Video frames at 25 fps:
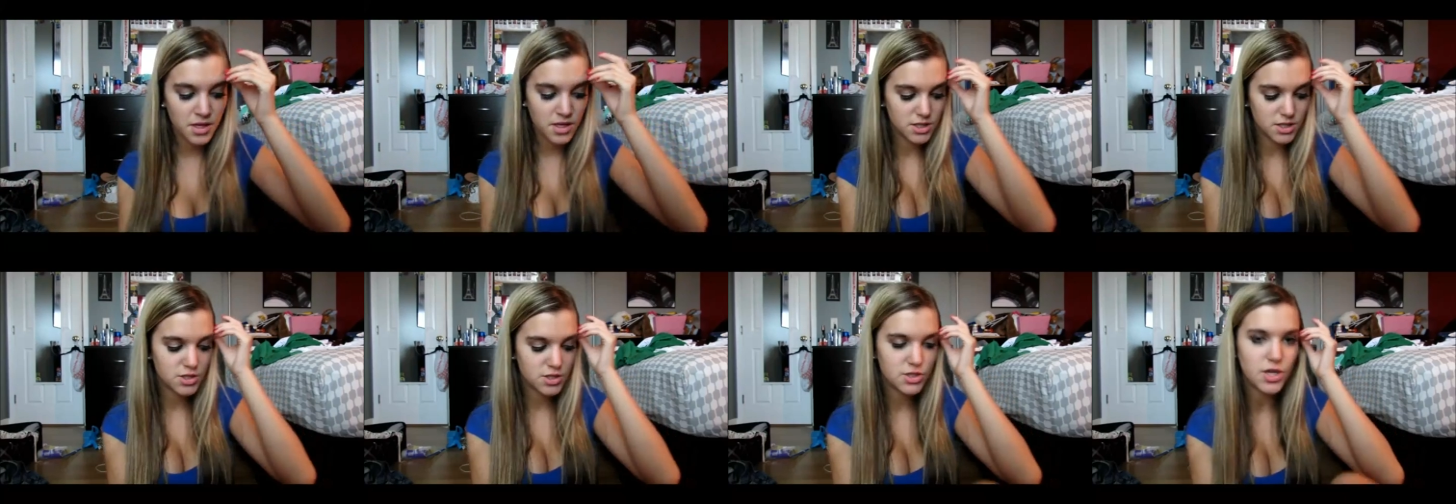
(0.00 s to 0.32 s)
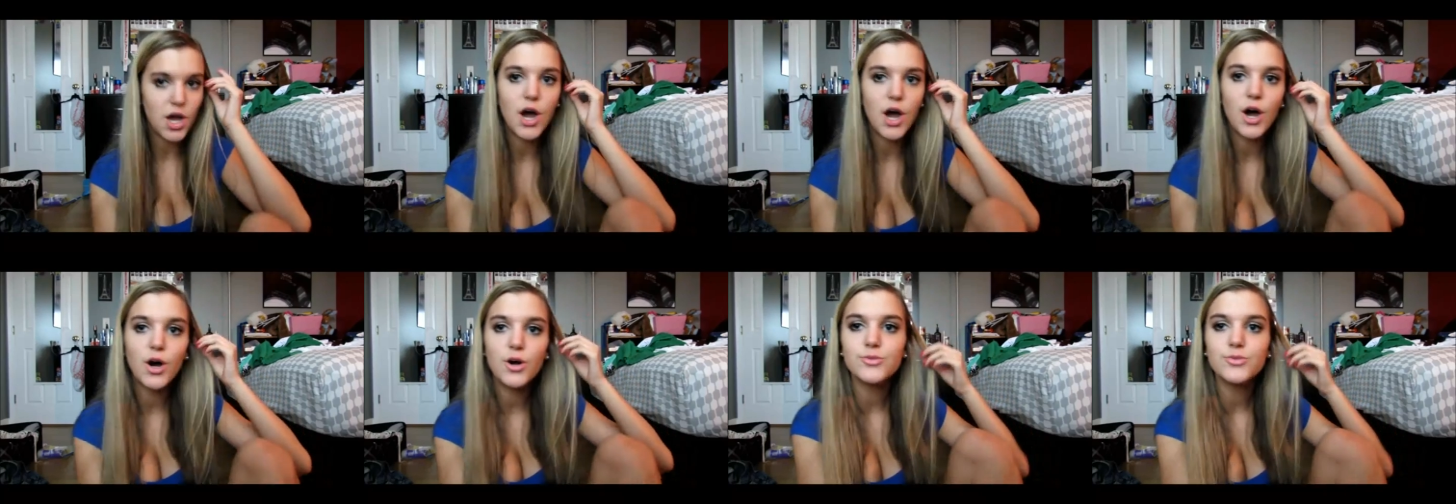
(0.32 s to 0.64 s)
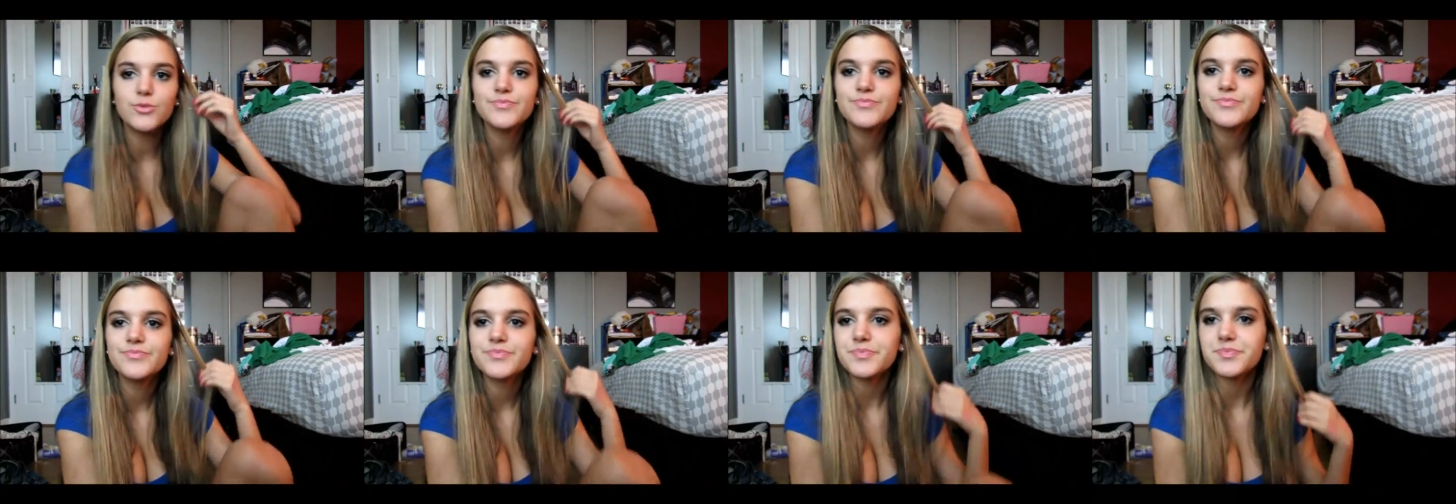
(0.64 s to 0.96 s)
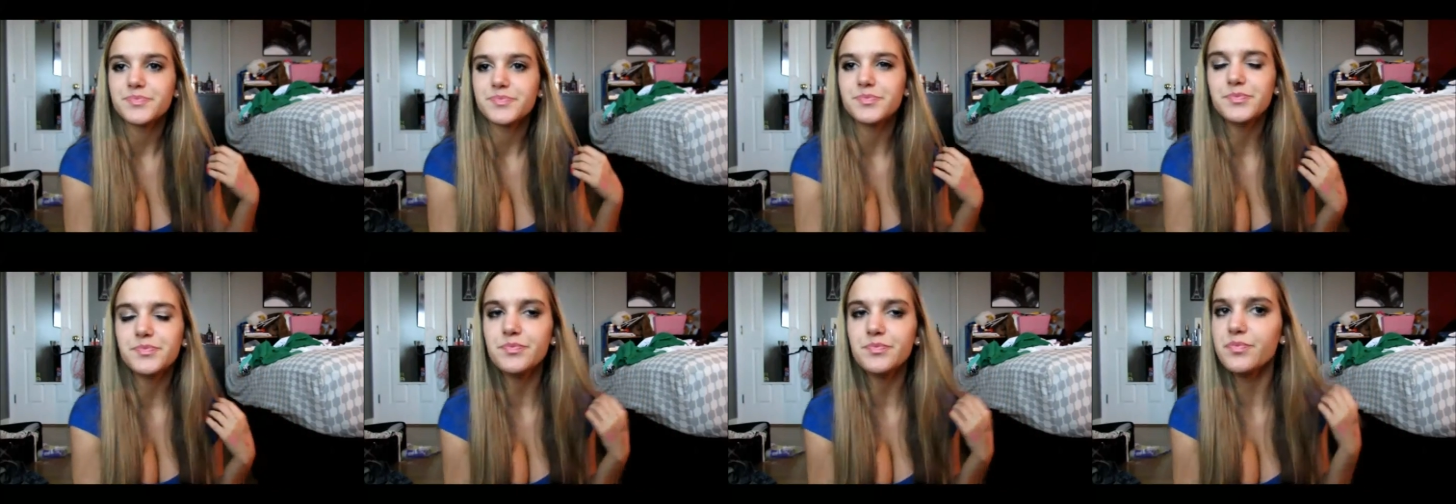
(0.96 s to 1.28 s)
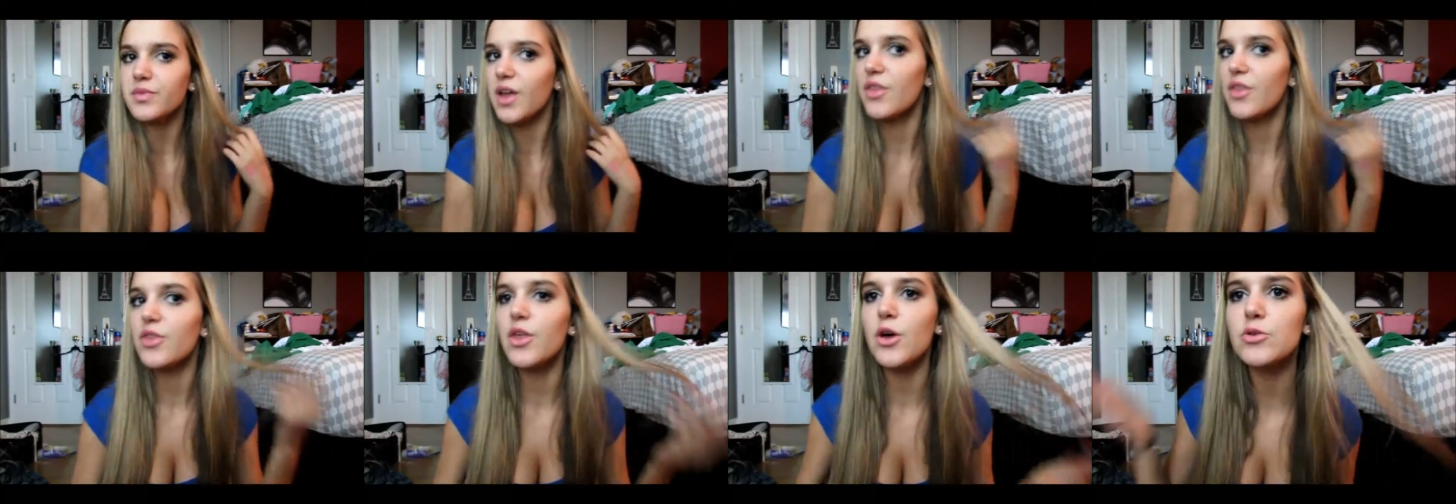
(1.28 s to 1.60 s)
So
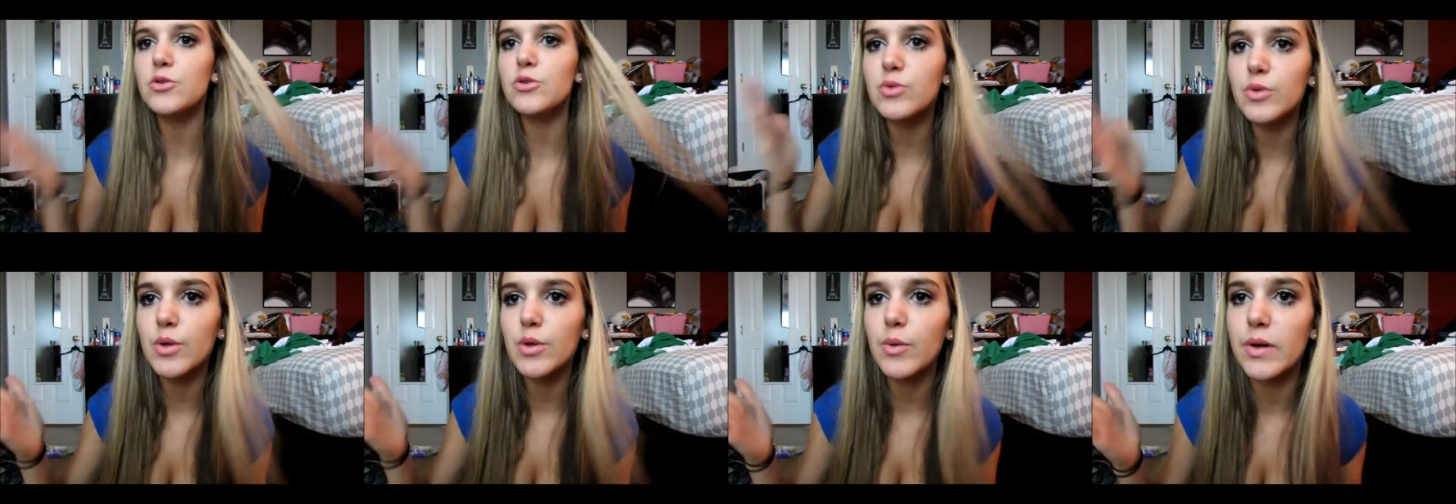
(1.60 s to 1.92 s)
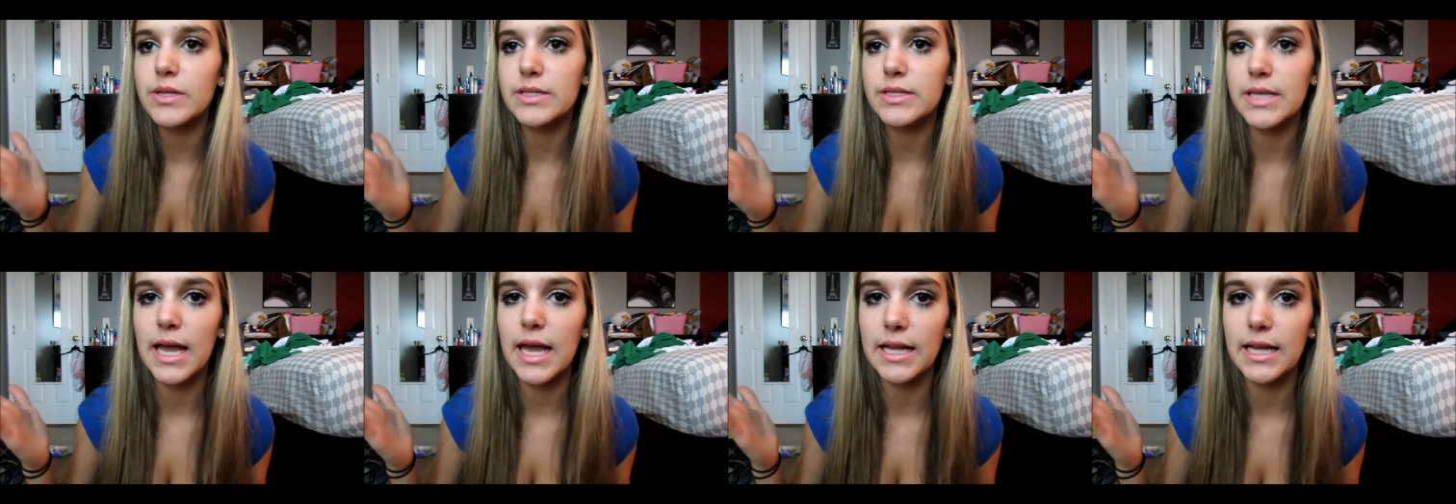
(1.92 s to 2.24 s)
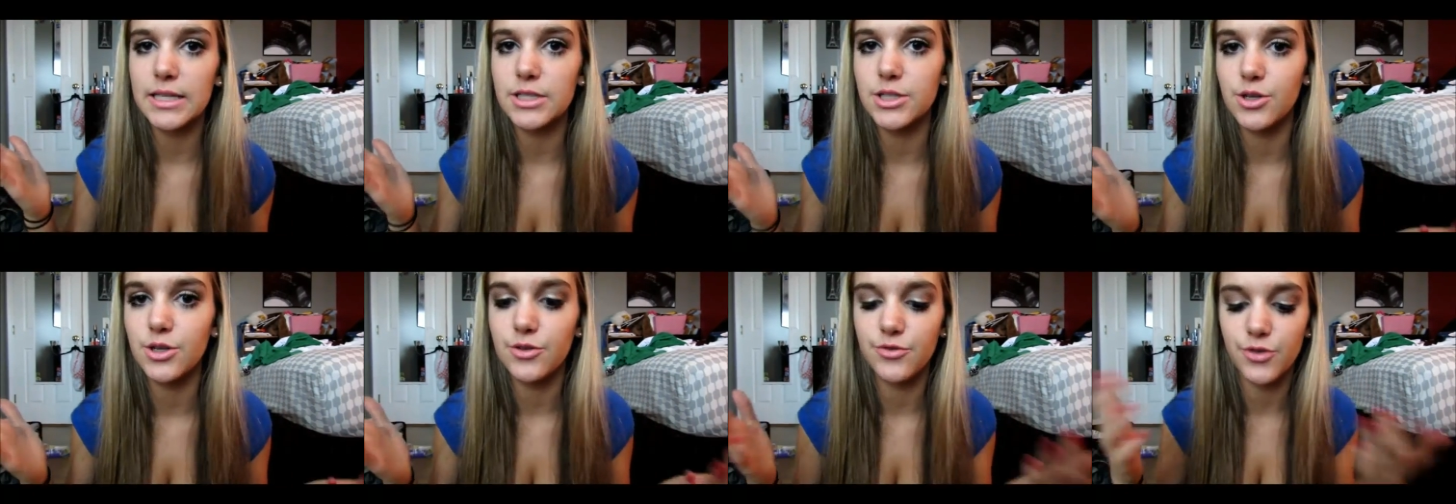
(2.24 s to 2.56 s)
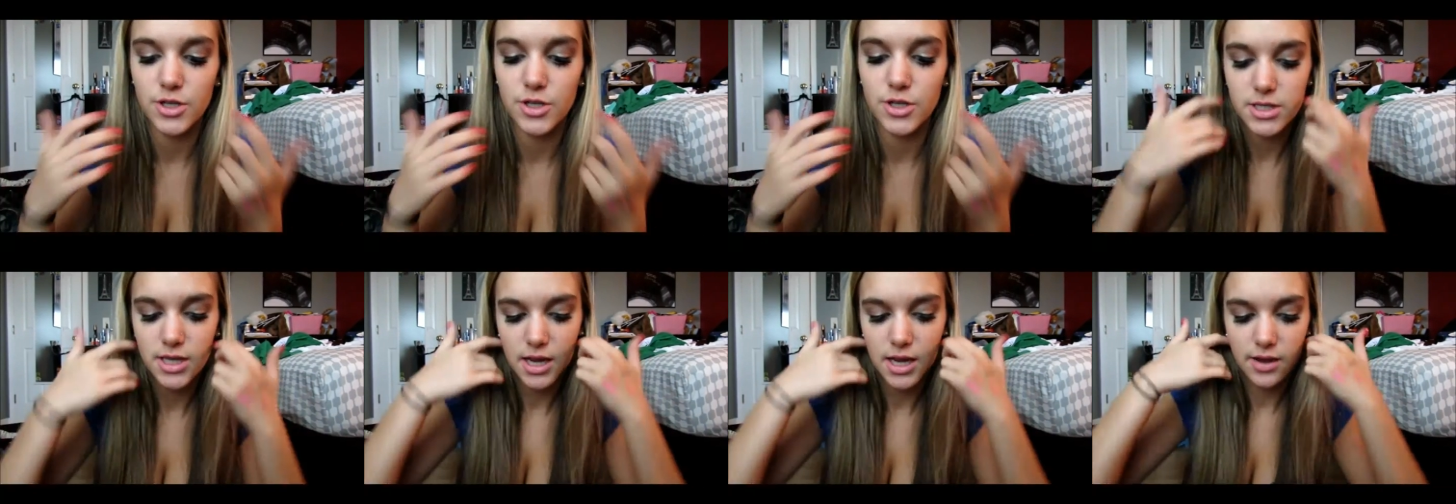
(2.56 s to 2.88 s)
those were the ones I had to do first,